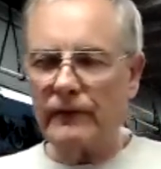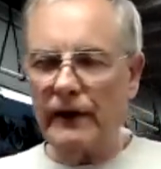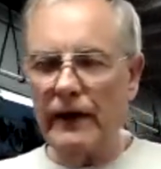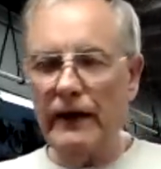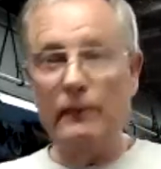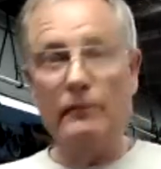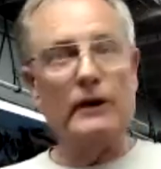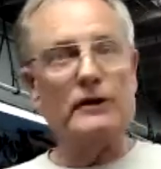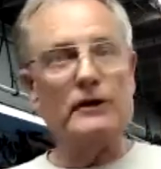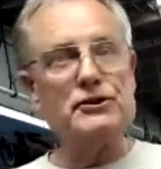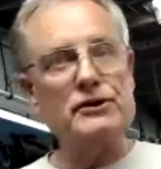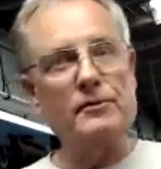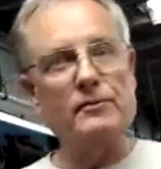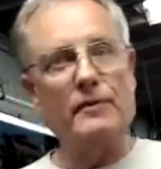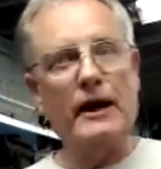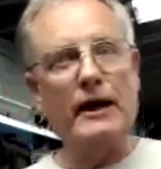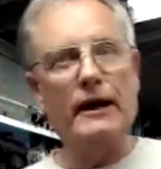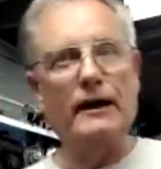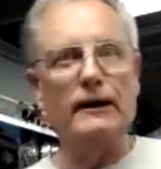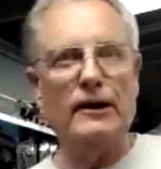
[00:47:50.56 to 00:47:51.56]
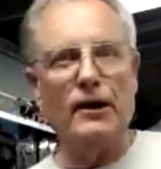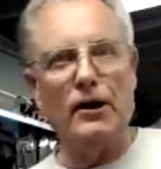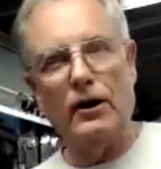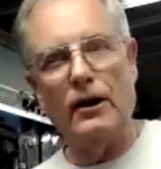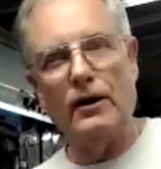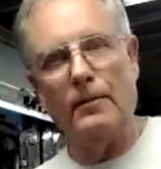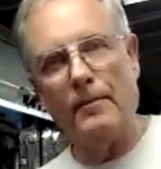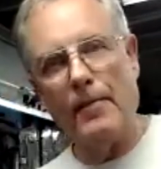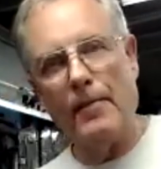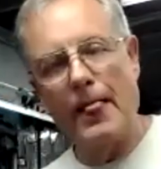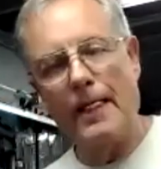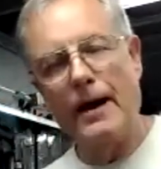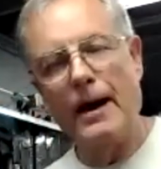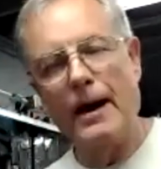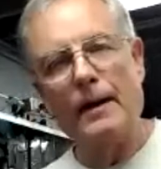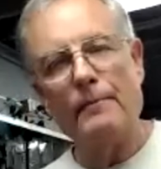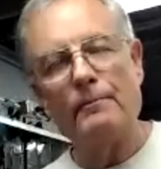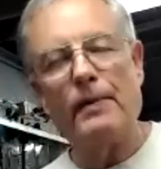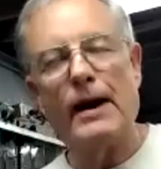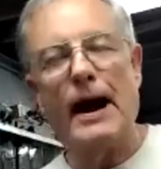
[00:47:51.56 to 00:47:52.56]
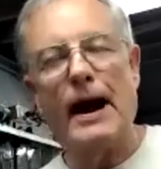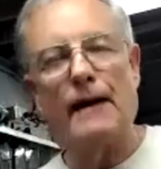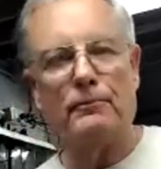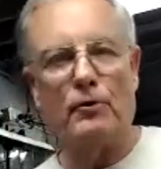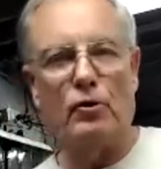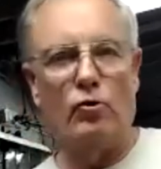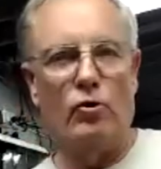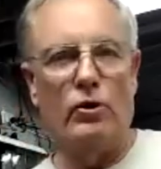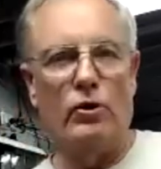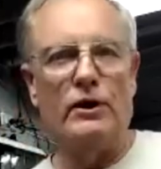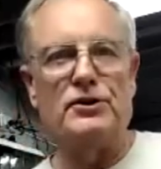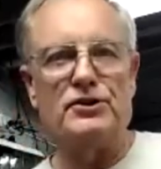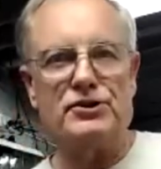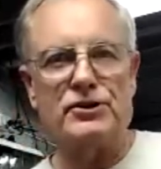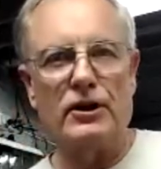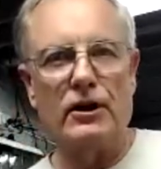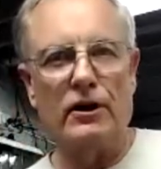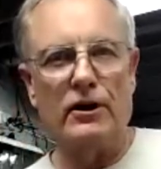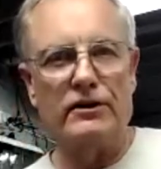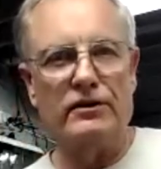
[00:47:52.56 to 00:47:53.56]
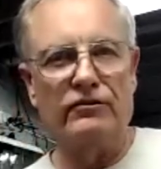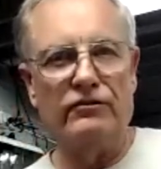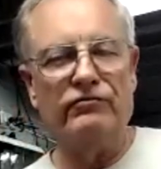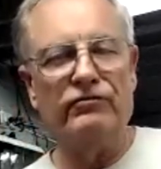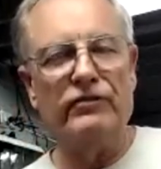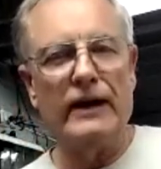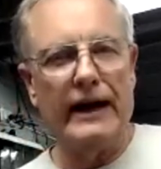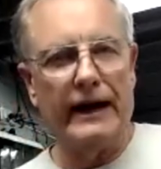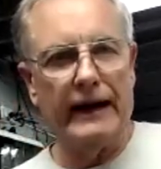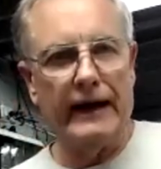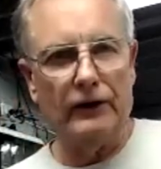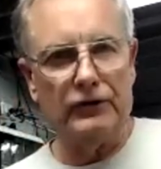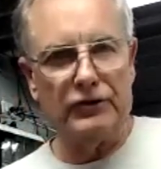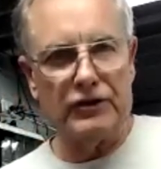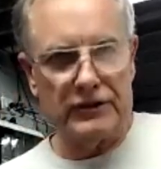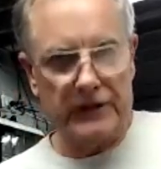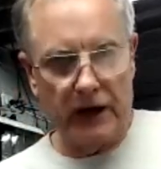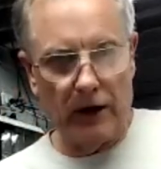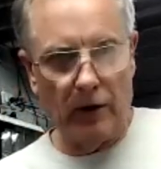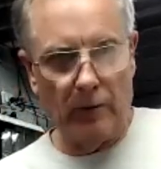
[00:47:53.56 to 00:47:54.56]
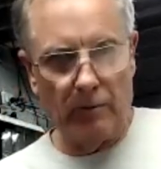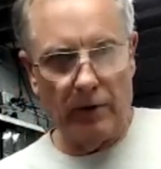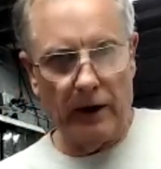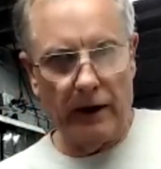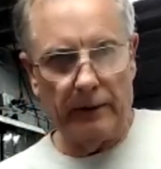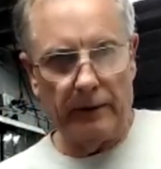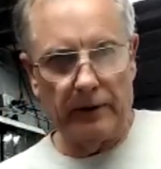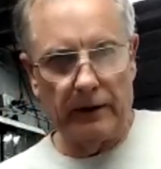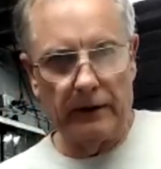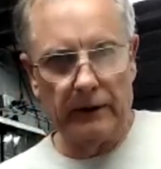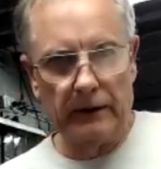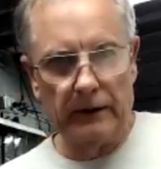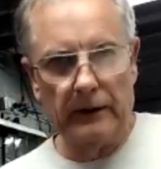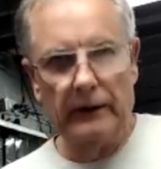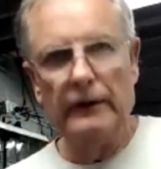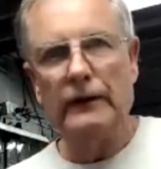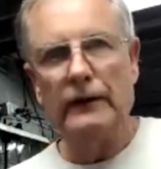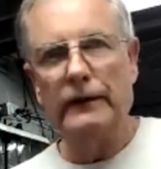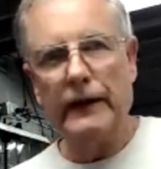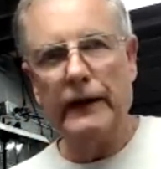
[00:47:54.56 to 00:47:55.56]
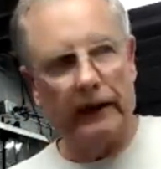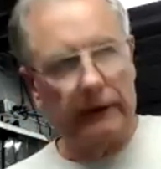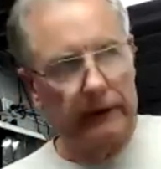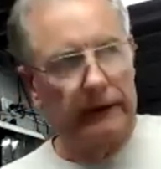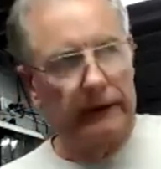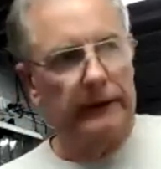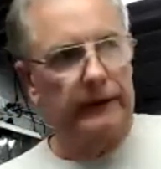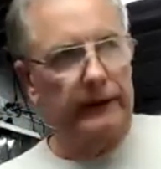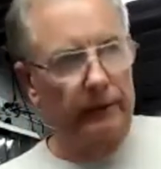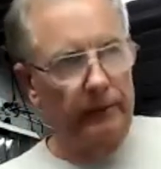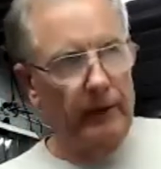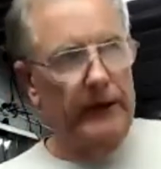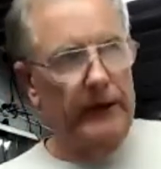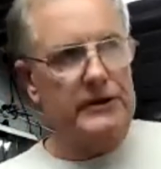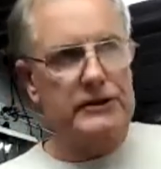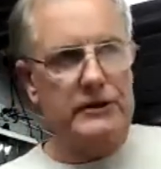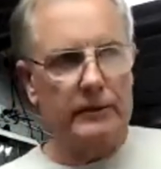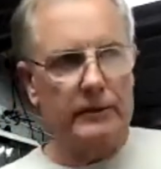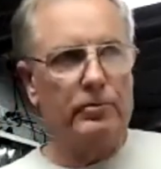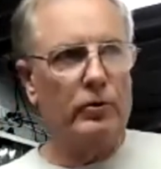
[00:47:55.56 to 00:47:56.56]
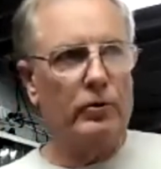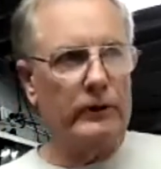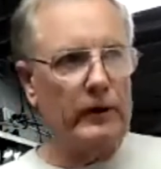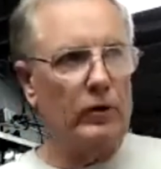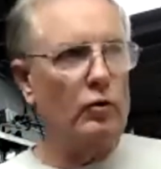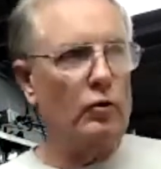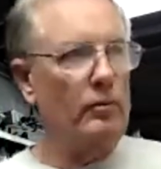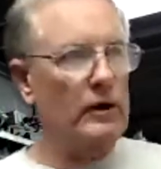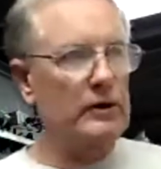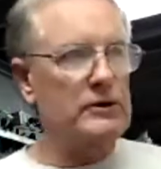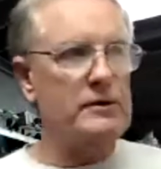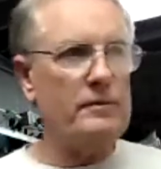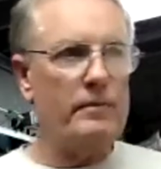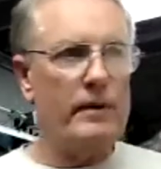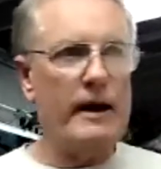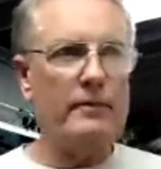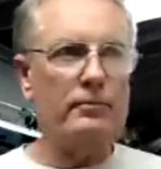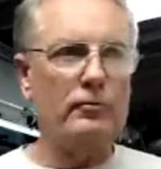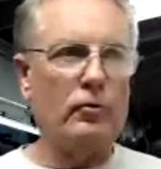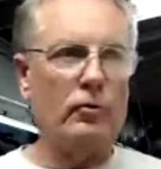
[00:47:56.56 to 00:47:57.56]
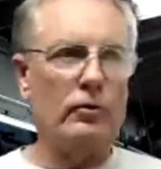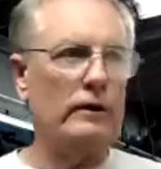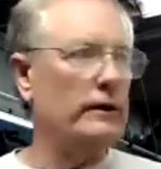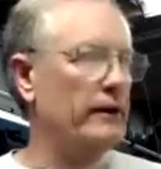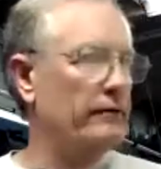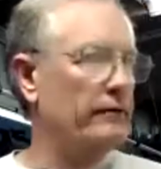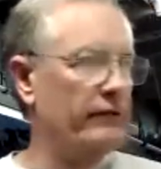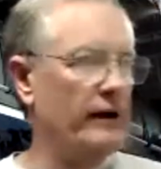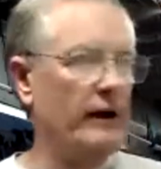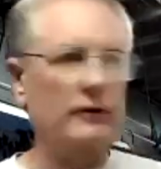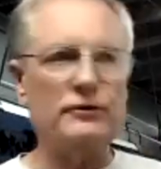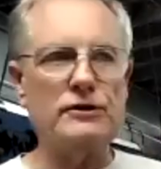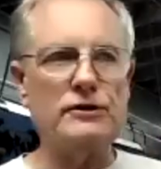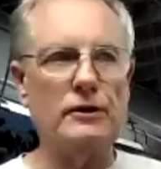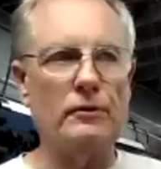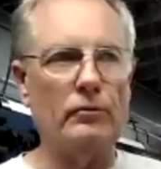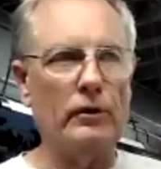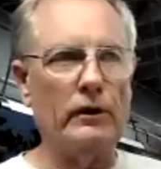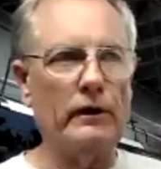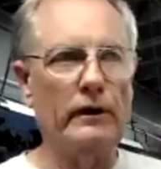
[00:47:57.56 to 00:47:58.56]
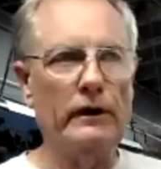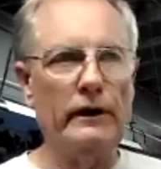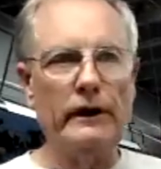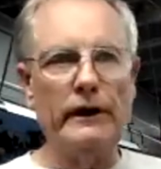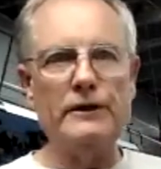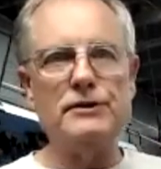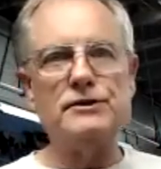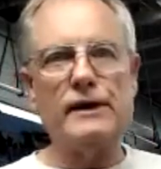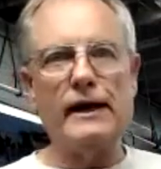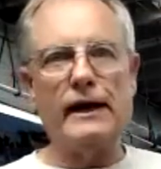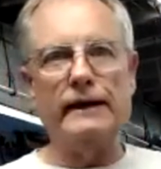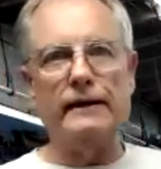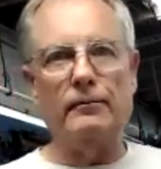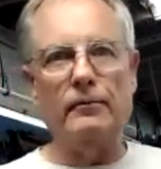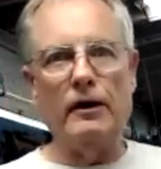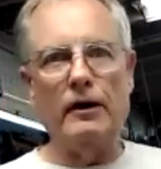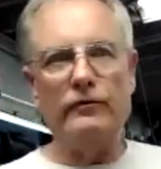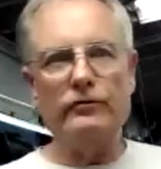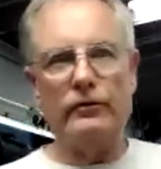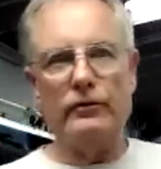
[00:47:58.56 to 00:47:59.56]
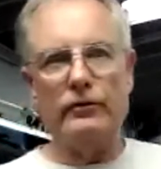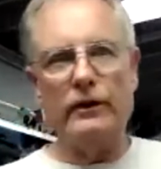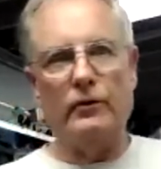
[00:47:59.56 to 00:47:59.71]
And much to my alarm, popcorn started to fly out the tailpipe. Yeah, the mice had put a whole bunch of popcorn they found somewhere inside the muffler.